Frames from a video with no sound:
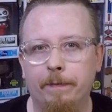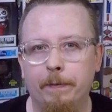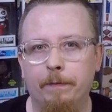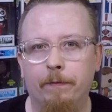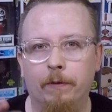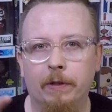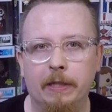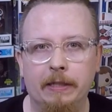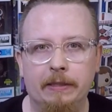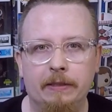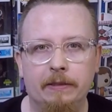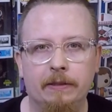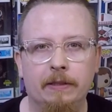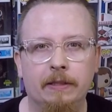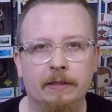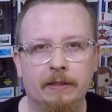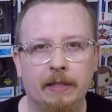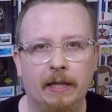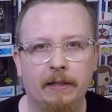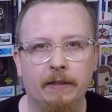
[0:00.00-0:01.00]
before they s
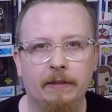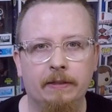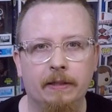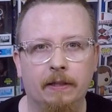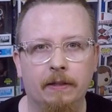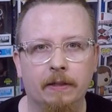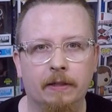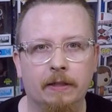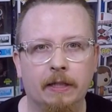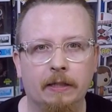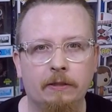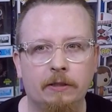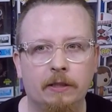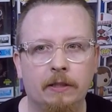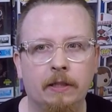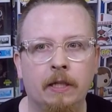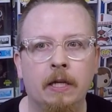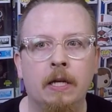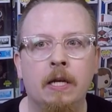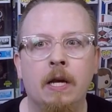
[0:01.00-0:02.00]
decide to sell their
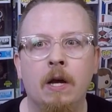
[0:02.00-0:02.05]
collection.